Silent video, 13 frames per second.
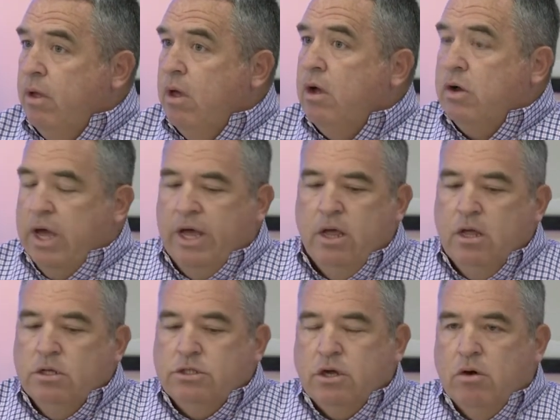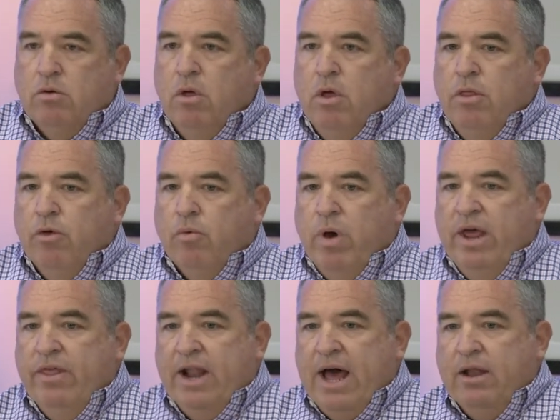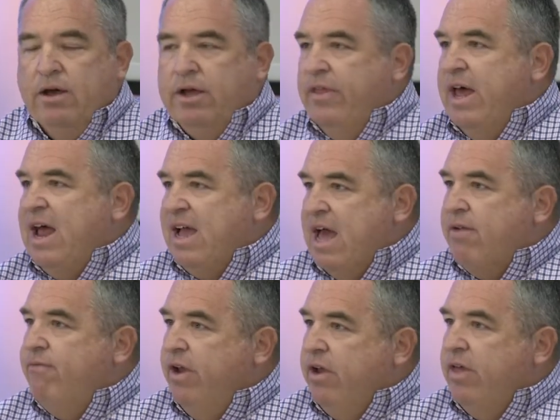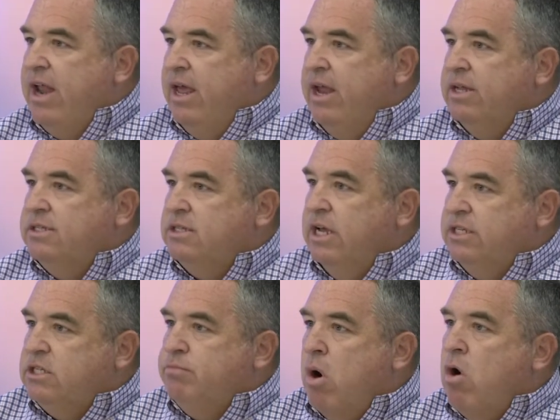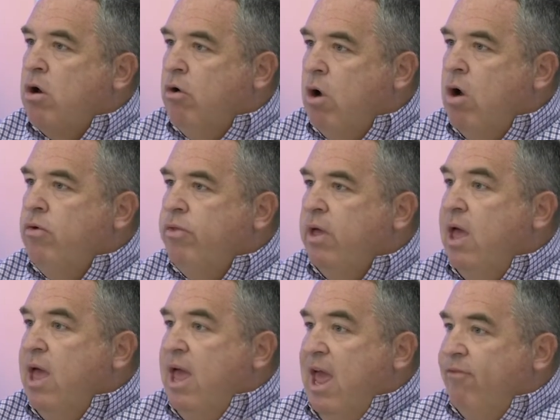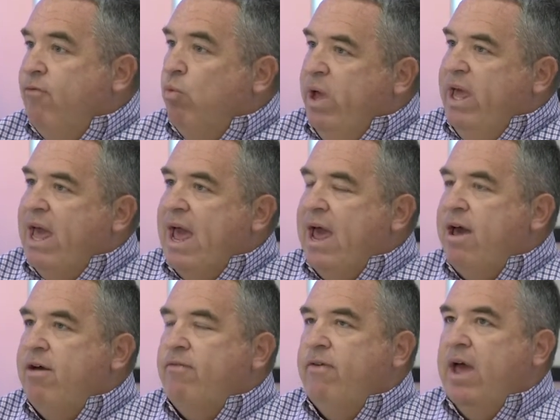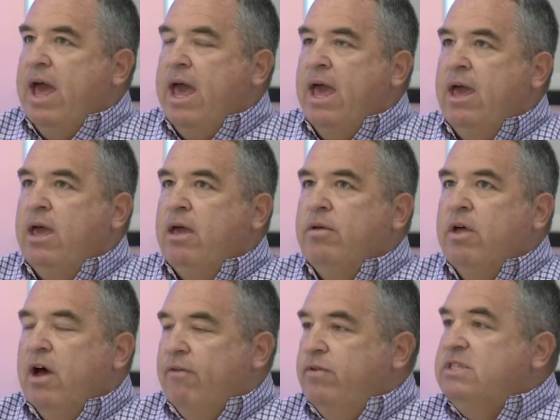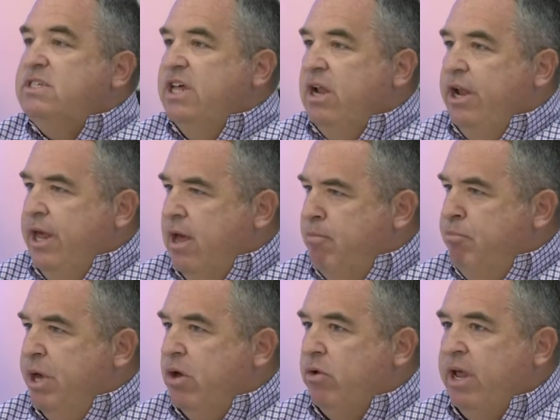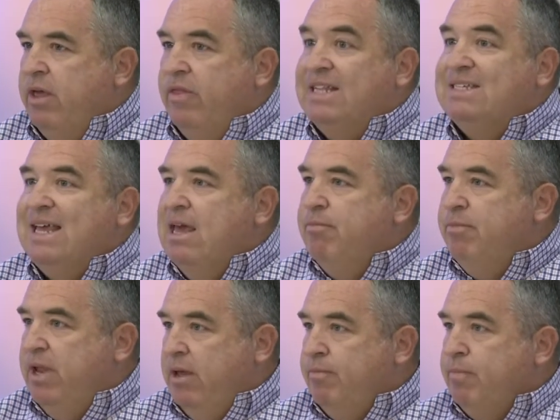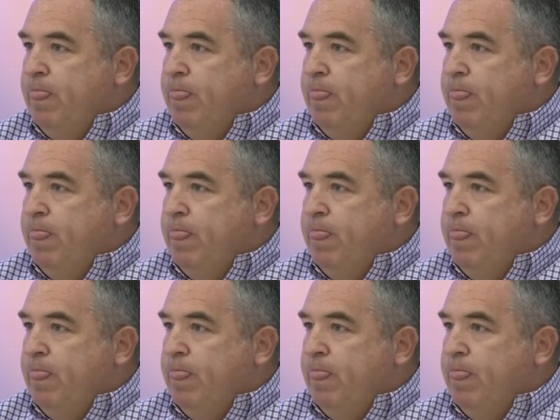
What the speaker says: Okay. So the way that I look at that, I kind of figure that in as smart growth. If we have a facility, a building that's empty,